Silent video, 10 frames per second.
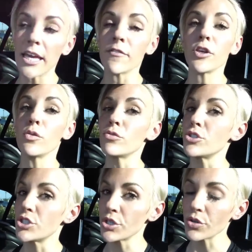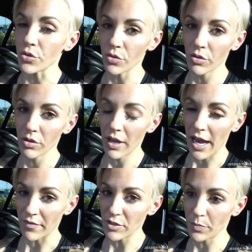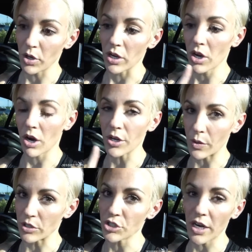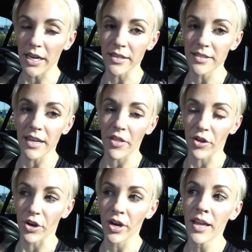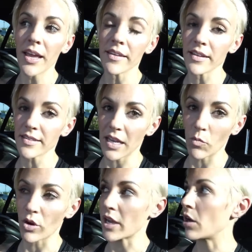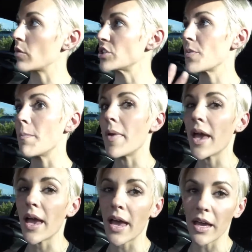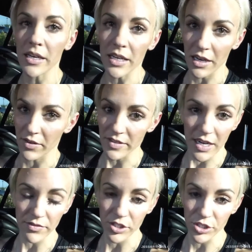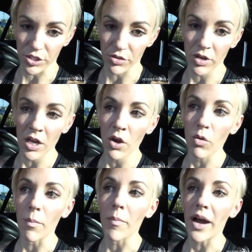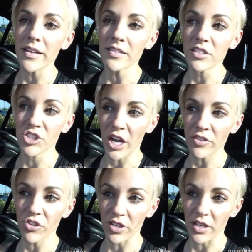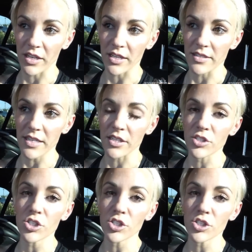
if you do have to put cardio and training together in the same workout, which many of us have to do, what my suggestion is, is